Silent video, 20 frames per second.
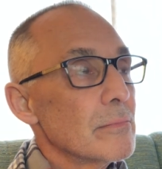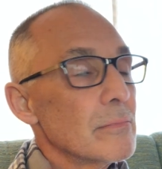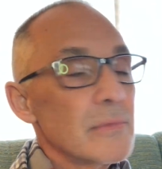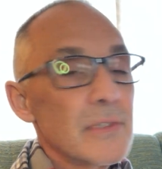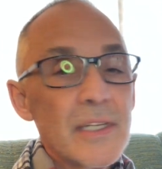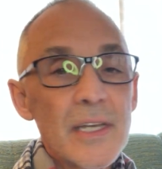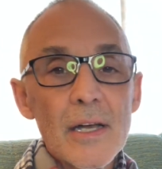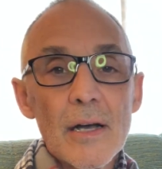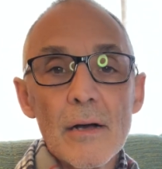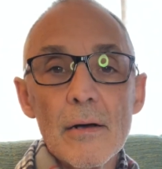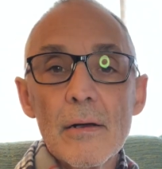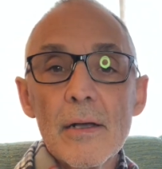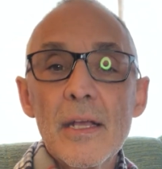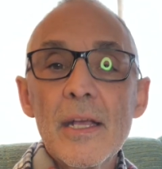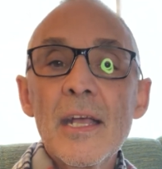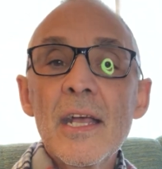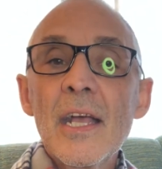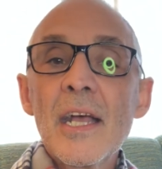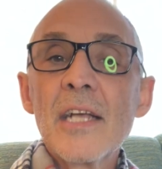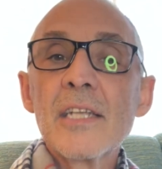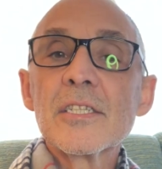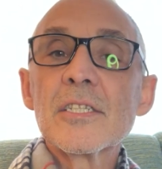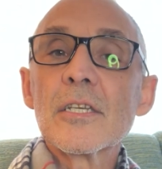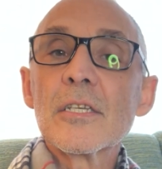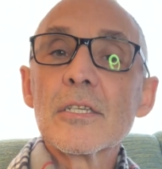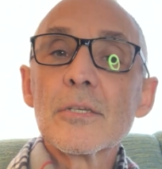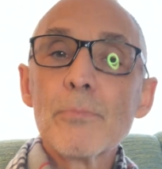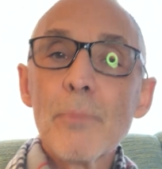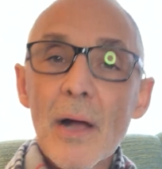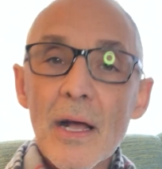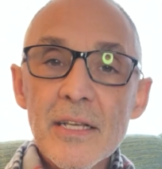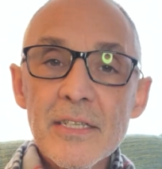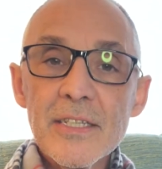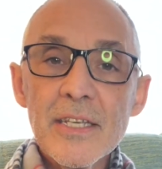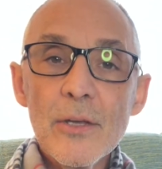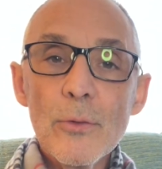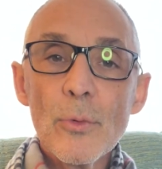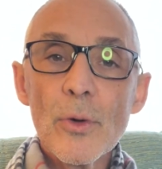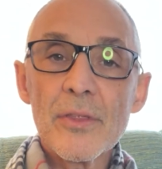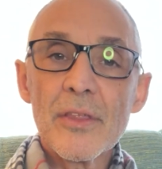Yeah, it's a
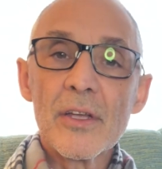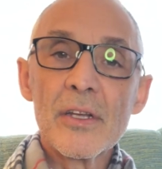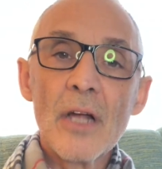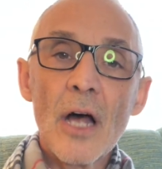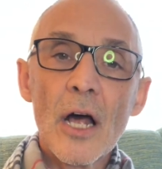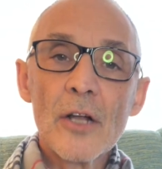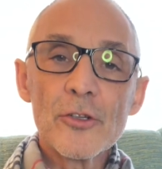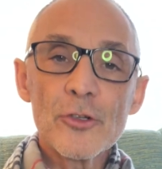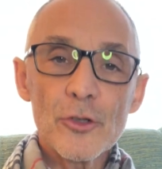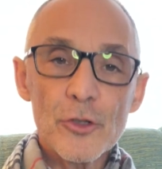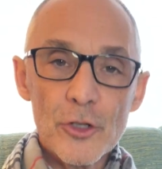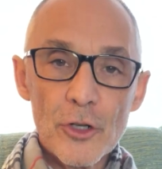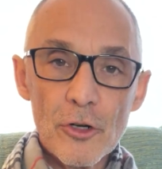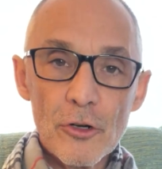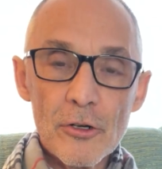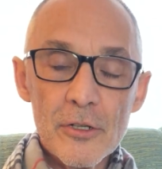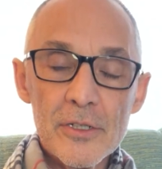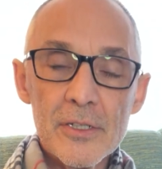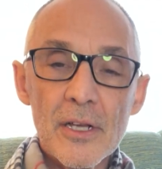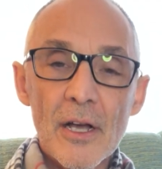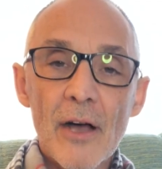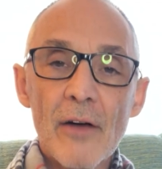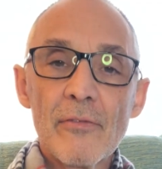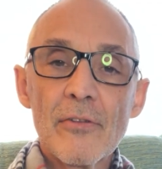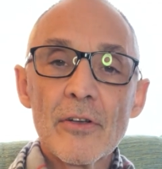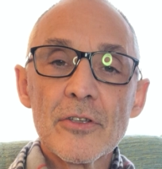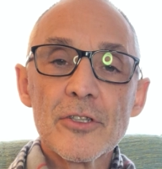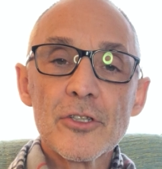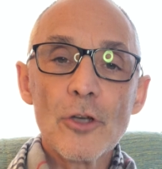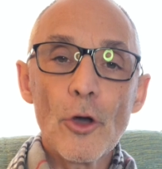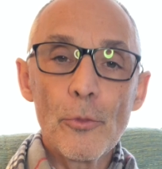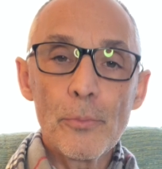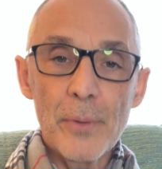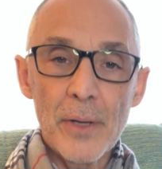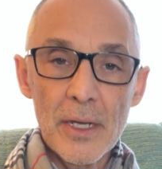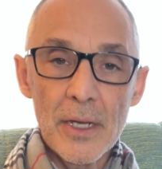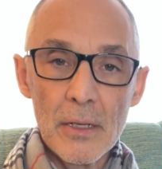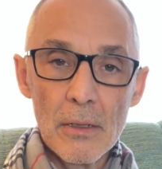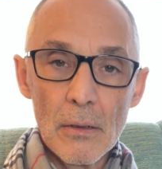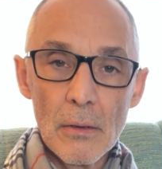spicy with an undercurrent of a
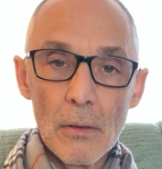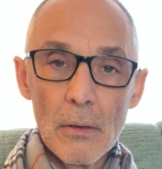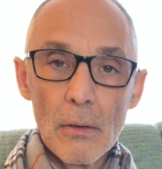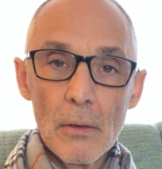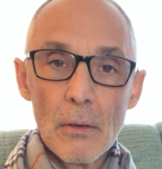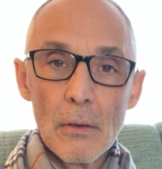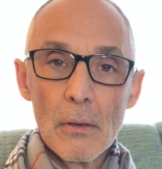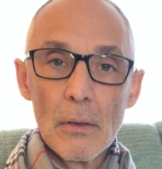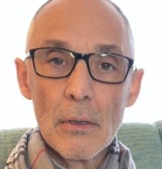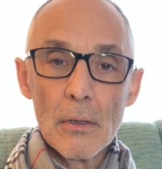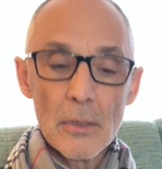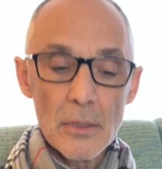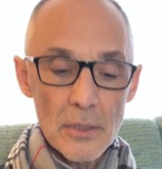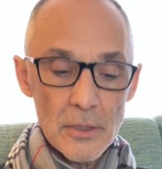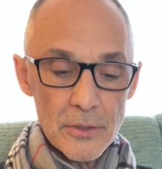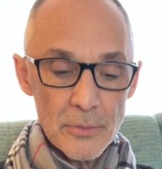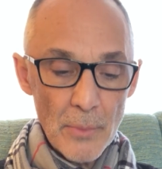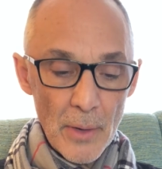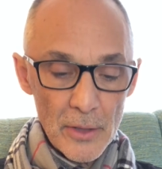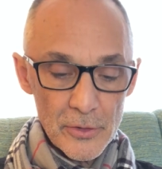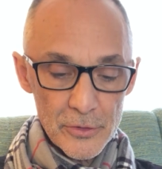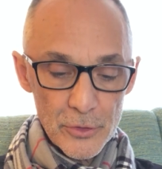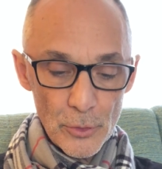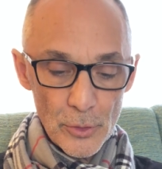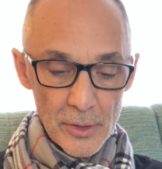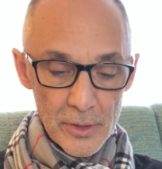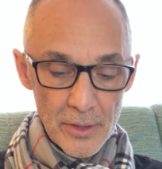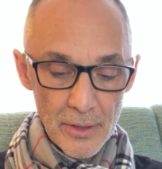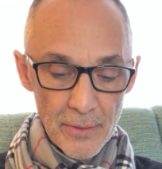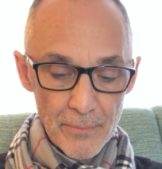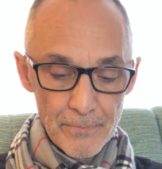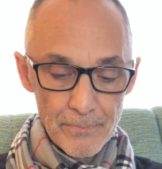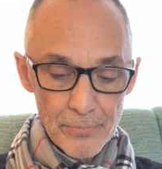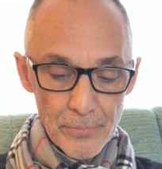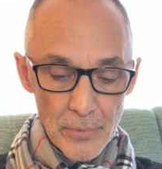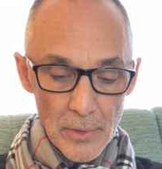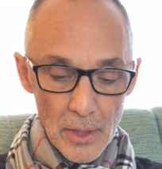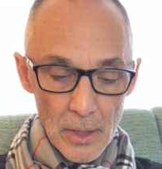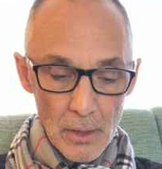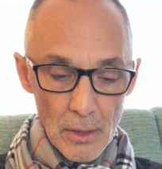soapy smell to it.
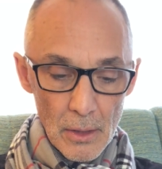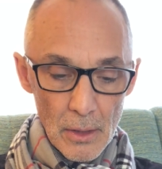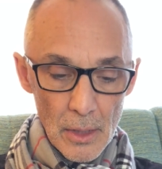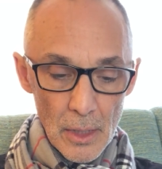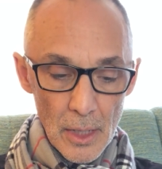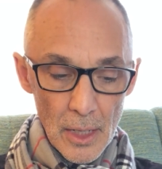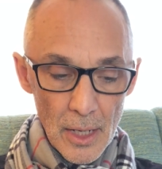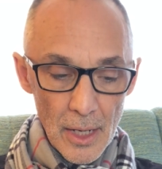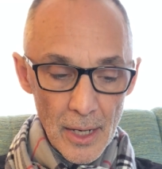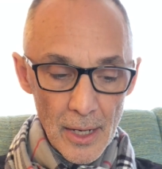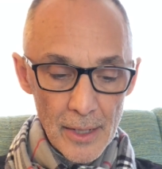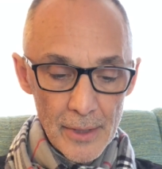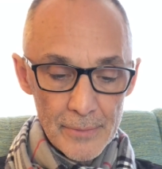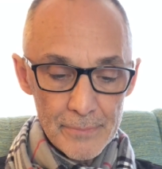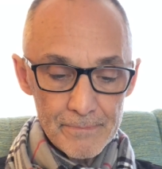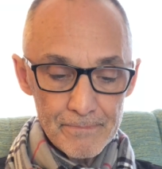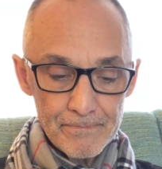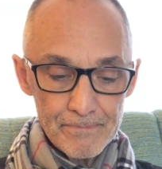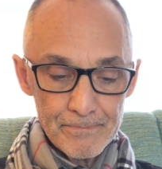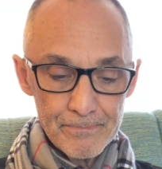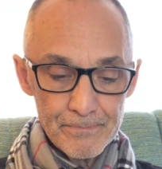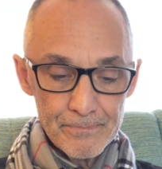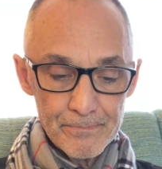I'm